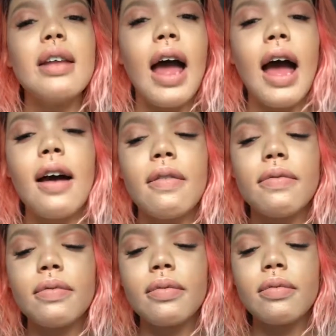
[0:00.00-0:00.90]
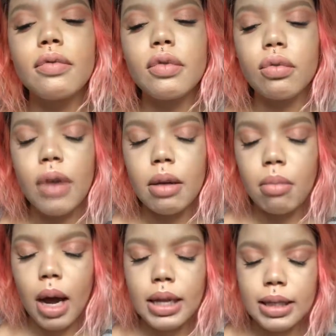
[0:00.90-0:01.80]
have the right
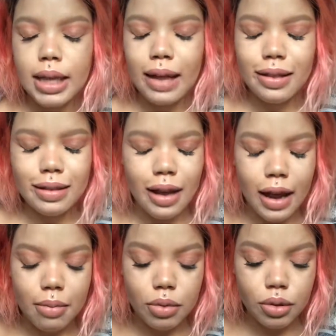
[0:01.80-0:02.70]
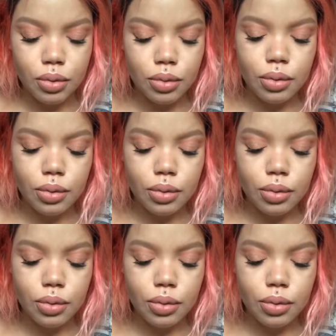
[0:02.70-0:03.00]
mindset at the time to